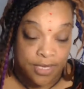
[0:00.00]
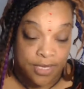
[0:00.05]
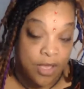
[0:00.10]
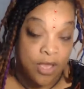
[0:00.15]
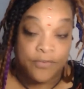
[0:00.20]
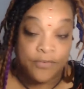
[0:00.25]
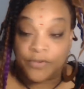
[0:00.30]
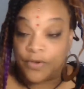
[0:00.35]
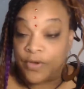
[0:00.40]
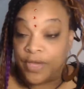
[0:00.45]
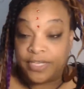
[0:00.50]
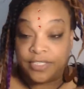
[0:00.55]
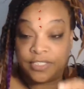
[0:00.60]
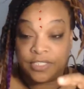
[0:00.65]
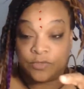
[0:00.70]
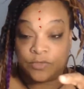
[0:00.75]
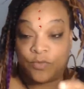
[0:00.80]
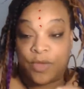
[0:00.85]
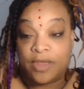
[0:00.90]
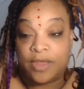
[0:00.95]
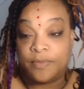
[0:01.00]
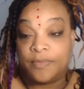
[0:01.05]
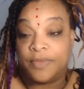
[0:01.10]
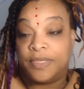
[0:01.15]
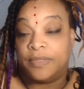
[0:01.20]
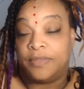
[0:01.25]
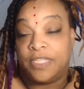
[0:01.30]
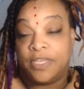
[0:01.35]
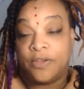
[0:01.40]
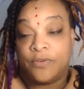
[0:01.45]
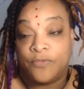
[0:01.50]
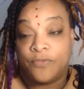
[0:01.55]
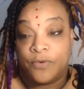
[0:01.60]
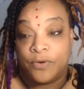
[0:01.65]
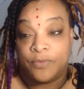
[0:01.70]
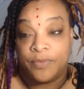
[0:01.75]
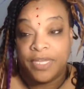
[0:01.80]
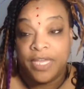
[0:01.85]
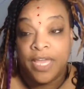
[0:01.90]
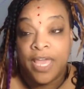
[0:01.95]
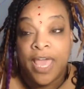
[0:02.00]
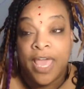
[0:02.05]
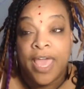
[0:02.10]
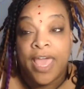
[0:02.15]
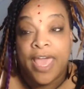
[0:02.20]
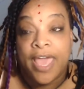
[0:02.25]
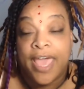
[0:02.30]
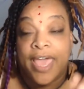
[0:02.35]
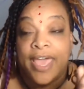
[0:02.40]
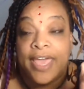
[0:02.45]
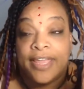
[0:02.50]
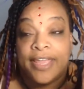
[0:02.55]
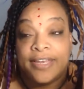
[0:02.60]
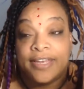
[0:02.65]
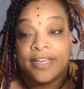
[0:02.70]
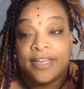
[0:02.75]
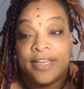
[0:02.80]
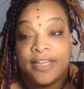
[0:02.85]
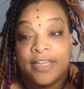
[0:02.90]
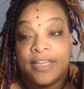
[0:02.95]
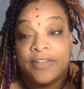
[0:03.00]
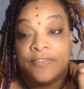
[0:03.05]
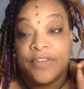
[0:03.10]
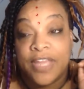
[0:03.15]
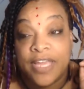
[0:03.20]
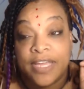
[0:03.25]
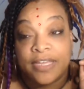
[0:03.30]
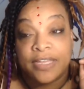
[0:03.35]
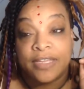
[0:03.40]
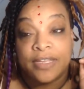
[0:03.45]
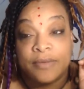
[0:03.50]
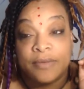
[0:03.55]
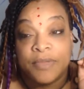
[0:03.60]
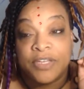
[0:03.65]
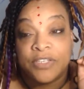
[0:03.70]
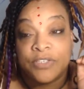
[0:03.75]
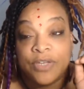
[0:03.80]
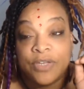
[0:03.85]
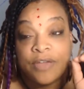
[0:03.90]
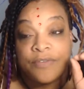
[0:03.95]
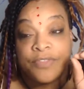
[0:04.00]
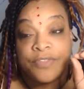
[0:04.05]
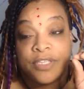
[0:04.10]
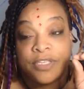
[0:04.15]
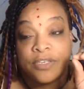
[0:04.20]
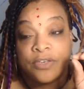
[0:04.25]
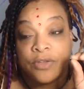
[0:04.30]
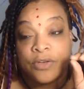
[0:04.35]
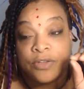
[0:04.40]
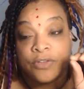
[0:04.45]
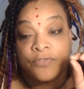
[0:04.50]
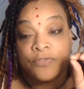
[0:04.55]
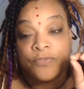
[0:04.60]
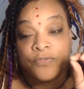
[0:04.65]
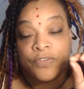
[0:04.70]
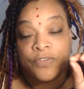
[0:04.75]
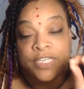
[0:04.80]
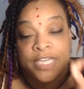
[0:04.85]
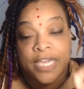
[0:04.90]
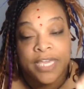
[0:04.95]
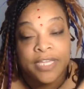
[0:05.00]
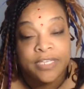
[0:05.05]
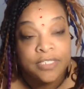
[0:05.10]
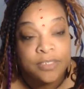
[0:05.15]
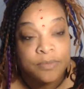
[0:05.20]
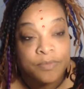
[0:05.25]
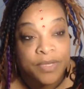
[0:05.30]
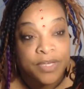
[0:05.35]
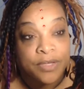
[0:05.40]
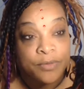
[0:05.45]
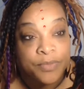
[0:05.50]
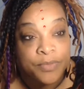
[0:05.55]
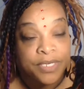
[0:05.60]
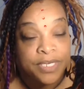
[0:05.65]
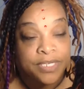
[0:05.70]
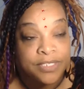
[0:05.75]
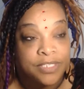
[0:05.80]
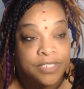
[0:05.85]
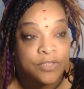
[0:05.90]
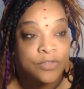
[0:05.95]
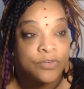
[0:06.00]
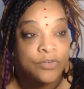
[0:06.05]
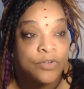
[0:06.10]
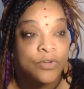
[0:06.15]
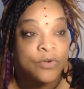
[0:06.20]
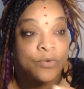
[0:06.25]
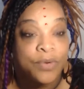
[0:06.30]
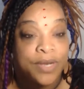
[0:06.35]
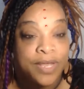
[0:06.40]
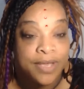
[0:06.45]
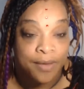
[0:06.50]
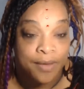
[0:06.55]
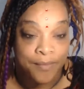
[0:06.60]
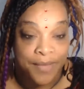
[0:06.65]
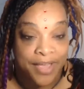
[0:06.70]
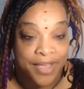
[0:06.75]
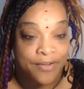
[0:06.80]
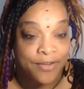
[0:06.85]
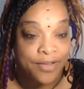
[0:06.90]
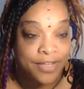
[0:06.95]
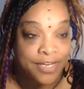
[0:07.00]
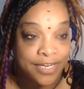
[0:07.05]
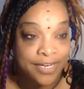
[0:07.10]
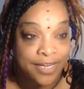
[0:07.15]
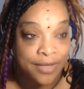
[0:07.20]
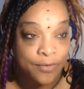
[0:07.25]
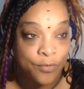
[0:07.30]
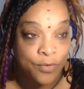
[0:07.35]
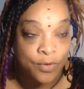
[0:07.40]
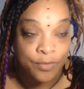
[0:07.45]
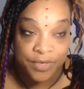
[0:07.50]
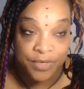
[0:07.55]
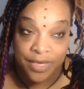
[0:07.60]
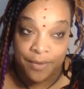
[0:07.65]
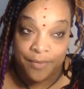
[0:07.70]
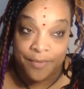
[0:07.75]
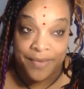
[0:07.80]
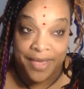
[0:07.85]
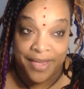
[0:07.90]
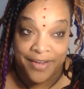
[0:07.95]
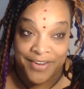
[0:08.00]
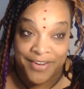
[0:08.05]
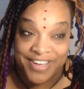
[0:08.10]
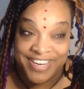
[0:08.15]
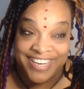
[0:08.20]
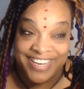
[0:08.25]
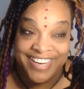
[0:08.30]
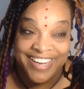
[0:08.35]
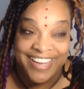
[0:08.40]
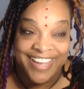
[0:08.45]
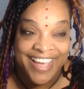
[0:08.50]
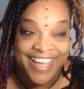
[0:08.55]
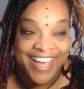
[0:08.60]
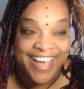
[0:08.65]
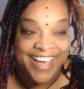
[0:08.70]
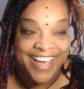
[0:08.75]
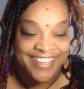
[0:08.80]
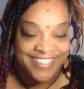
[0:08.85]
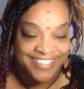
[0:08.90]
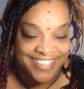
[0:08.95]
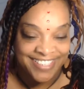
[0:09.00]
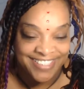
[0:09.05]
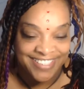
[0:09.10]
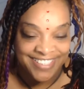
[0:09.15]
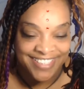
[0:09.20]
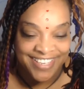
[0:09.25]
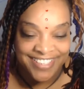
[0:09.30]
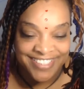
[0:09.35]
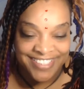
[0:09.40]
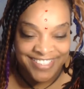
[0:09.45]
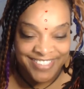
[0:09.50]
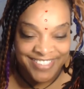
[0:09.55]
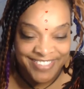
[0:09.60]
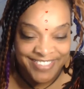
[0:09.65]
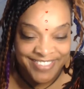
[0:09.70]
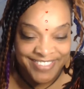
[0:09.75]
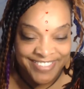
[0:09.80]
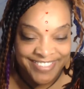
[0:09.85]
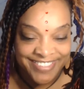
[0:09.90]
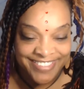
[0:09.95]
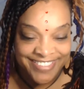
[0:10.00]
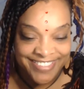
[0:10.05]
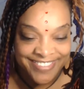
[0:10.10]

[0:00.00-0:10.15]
off, go ahead and just write them in there for me. And if not, make sure you have on the notification bell, because then you'll know when I come back on. And I will be coming back on. I'll talk to y'all soon.